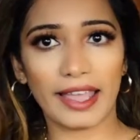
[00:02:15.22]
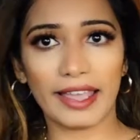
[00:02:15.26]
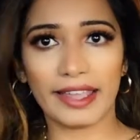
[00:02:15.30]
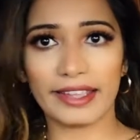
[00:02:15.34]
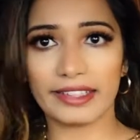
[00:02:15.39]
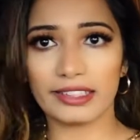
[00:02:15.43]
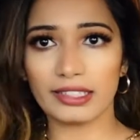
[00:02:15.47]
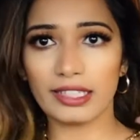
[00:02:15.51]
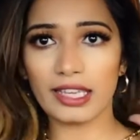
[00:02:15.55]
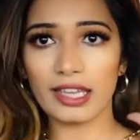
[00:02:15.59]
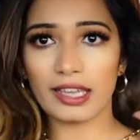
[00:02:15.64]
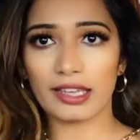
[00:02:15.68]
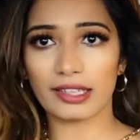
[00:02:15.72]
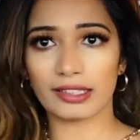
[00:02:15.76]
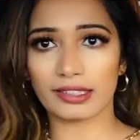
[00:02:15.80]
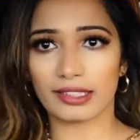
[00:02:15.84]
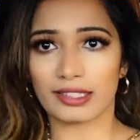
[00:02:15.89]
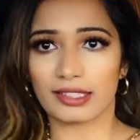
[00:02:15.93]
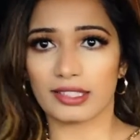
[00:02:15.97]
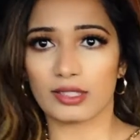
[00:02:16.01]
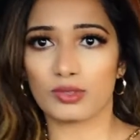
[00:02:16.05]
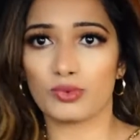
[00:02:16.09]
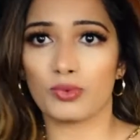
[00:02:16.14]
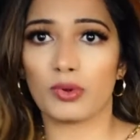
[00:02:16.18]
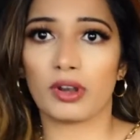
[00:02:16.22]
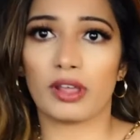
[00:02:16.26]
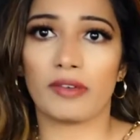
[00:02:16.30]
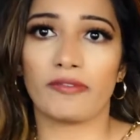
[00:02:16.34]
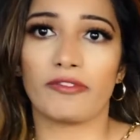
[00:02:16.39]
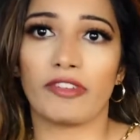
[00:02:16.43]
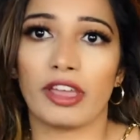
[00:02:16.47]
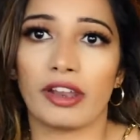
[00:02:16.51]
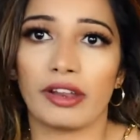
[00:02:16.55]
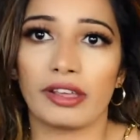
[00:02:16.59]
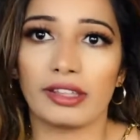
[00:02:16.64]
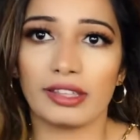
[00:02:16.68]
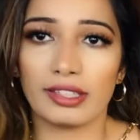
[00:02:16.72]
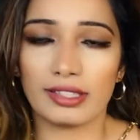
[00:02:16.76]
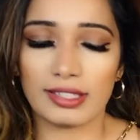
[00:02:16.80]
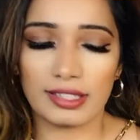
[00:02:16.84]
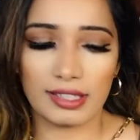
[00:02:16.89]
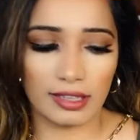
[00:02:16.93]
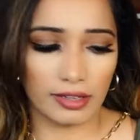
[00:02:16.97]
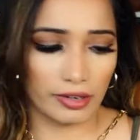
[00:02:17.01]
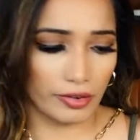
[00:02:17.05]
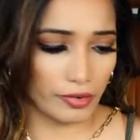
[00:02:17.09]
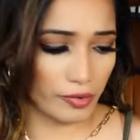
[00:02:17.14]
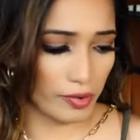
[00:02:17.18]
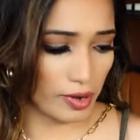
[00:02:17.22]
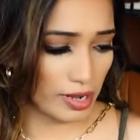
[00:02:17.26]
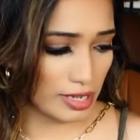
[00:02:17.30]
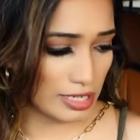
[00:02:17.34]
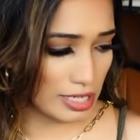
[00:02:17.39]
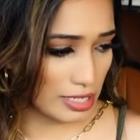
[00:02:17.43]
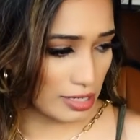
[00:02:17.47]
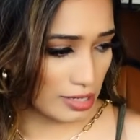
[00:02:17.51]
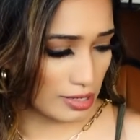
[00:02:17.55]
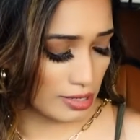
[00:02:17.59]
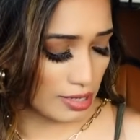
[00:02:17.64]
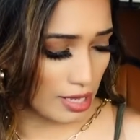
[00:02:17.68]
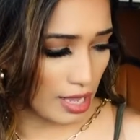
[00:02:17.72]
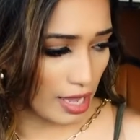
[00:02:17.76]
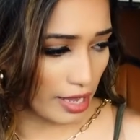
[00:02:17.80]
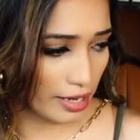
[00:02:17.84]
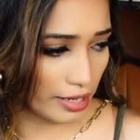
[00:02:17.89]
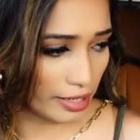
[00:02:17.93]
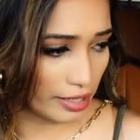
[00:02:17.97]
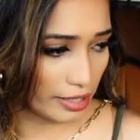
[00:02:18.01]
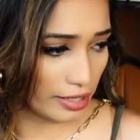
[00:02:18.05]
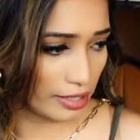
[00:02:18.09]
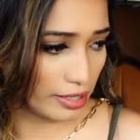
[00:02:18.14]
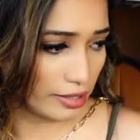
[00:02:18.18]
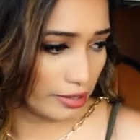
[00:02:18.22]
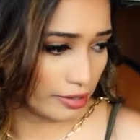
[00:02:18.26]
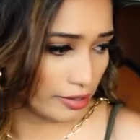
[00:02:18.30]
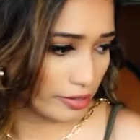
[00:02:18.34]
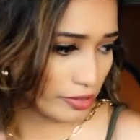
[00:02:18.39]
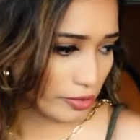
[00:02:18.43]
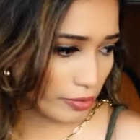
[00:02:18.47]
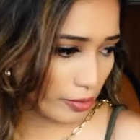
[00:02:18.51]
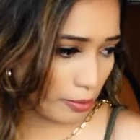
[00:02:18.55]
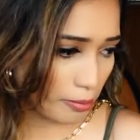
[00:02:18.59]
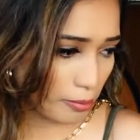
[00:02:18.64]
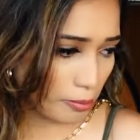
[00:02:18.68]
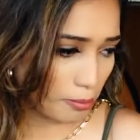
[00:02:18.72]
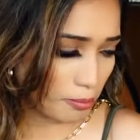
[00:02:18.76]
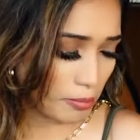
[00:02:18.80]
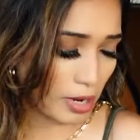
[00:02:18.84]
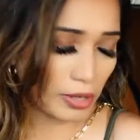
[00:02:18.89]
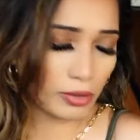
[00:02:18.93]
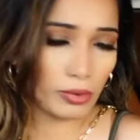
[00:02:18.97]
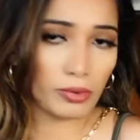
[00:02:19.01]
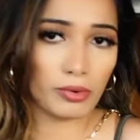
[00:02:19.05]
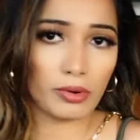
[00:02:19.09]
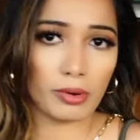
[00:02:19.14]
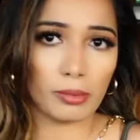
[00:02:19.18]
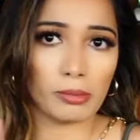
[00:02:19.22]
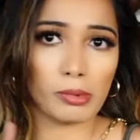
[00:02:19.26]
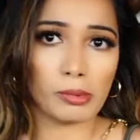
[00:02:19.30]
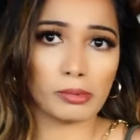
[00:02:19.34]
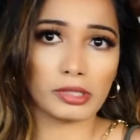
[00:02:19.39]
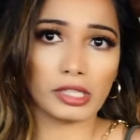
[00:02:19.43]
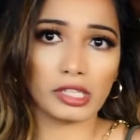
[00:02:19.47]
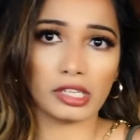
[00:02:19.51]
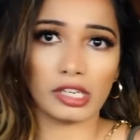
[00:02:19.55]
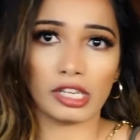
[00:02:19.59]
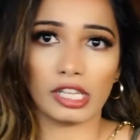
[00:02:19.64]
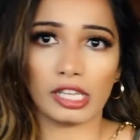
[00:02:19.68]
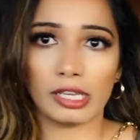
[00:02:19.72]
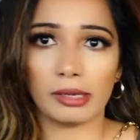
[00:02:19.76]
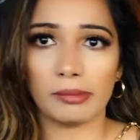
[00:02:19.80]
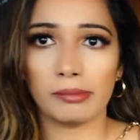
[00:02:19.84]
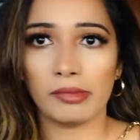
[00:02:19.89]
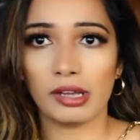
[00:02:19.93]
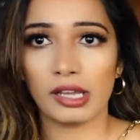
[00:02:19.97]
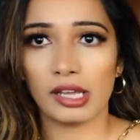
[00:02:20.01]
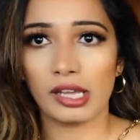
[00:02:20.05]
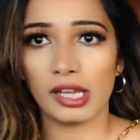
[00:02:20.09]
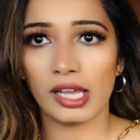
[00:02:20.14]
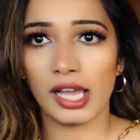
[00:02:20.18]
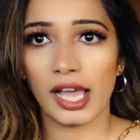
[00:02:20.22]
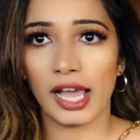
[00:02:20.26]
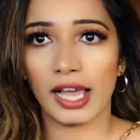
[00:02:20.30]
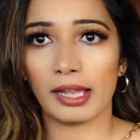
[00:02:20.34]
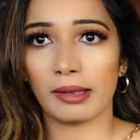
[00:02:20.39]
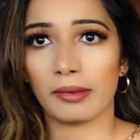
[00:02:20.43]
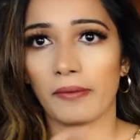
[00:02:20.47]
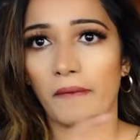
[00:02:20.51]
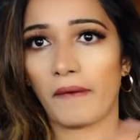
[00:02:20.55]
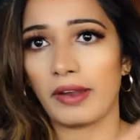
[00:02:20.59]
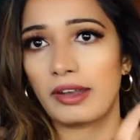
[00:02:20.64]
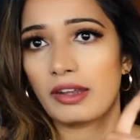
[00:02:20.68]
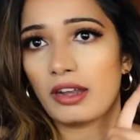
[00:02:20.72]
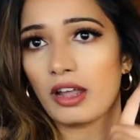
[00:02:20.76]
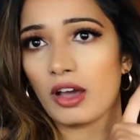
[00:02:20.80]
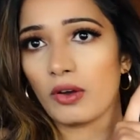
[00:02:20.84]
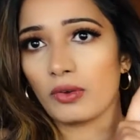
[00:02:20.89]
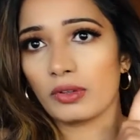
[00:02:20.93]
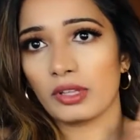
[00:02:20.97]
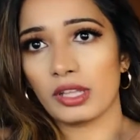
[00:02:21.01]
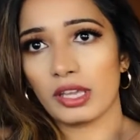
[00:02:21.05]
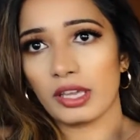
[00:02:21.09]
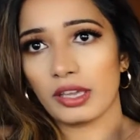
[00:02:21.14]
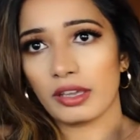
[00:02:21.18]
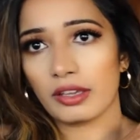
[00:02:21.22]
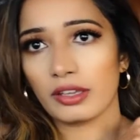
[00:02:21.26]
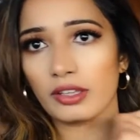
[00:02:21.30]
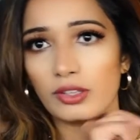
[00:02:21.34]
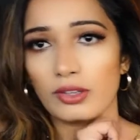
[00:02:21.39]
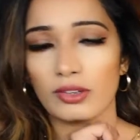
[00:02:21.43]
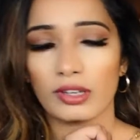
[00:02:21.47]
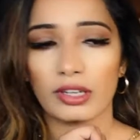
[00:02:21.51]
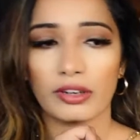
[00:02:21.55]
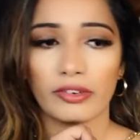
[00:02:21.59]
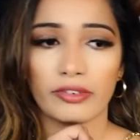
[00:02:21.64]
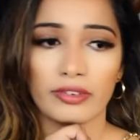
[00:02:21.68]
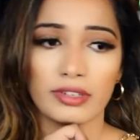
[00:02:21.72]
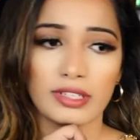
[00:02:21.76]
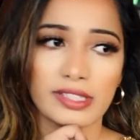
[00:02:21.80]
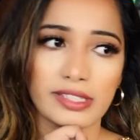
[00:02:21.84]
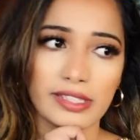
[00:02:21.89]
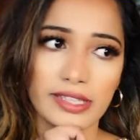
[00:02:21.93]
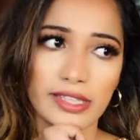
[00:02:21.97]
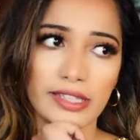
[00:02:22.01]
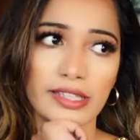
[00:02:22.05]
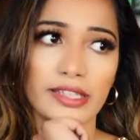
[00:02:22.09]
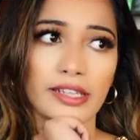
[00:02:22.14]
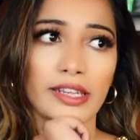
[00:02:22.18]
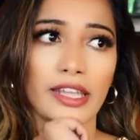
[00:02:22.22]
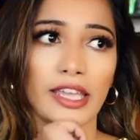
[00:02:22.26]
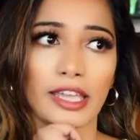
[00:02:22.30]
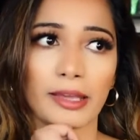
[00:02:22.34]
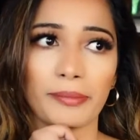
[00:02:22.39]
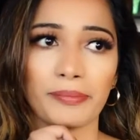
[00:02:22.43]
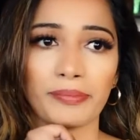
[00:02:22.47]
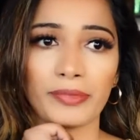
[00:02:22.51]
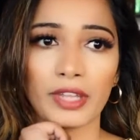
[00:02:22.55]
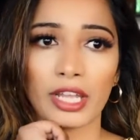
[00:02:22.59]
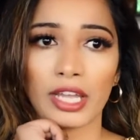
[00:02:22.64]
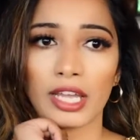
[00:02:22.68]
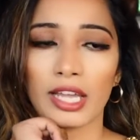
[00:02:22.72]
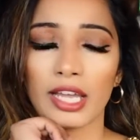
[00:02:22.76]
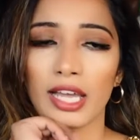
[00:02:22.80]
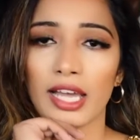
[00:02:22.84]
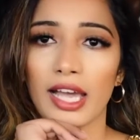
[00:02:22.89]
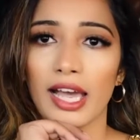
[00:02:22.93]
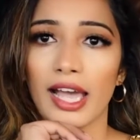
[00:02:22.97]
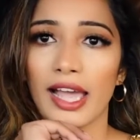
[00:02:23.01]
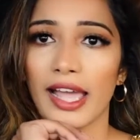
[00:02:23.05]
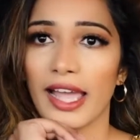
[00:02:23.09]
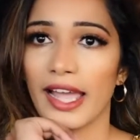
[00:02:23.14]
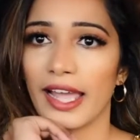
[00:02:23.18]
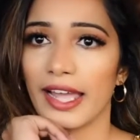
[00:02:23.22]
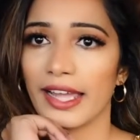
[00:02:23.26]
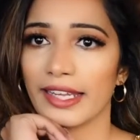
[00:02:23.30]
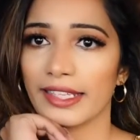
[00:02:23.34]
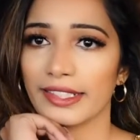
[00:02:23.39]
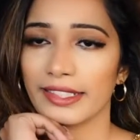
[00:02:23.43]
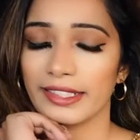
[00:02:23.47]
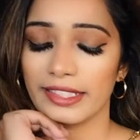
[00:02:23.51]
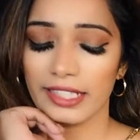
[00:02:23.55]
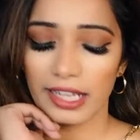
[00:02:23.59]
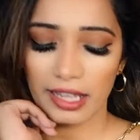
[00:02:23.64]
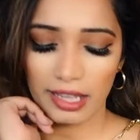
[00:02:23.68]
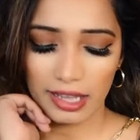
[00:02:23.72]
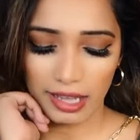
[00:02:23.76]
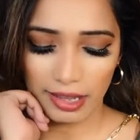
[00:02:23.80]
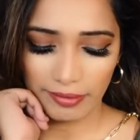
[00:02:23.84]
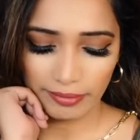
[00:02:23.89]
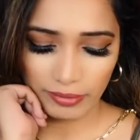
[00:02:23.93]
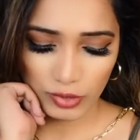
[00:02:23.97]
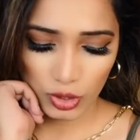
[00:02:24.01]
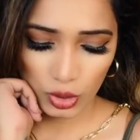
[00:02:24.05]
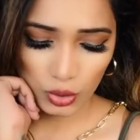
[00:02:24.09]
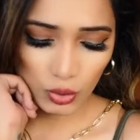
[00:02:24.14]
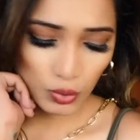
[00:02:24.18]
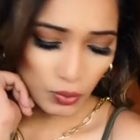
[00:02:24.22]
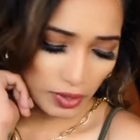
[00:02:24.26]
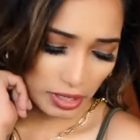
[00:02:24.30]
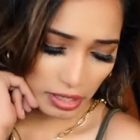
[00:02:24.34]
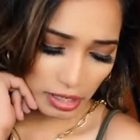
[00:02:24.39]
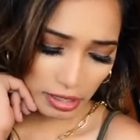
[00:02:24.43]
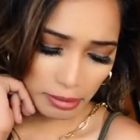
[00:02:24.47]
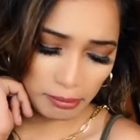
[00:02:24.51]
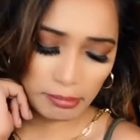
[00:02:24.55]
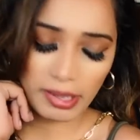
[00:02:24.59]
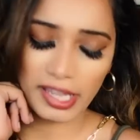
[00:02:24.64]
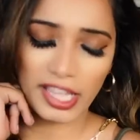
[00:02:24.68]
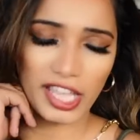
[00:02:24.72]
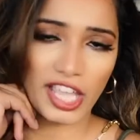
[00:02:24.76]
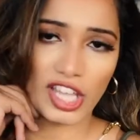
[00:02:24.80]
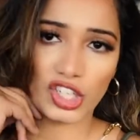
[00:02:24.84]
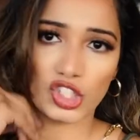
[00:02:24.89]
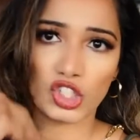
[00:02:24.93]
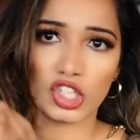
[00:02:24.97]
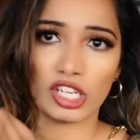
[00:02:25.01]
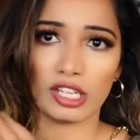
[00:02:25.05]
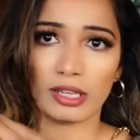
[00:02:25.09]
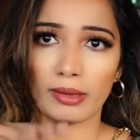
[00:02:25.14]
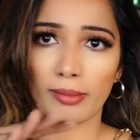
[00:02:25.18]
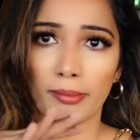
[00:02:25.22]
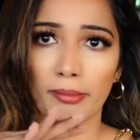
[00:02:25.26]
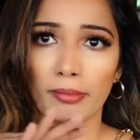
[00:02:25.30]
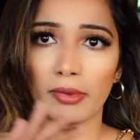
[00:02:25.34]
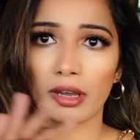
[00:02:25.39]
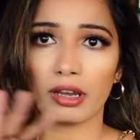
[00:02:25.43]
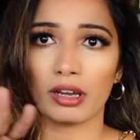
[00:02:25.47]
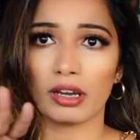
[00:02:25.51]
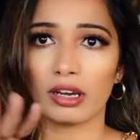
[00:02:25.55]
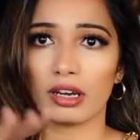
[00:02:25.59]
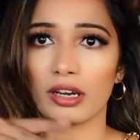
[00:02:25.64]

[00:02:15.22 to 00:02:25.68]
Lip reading: And yeah, this is what I'm wearing. This is a dress. I don't remember the name. I'll write down here. You can see the name. And yeah, I'm just wearing my H&M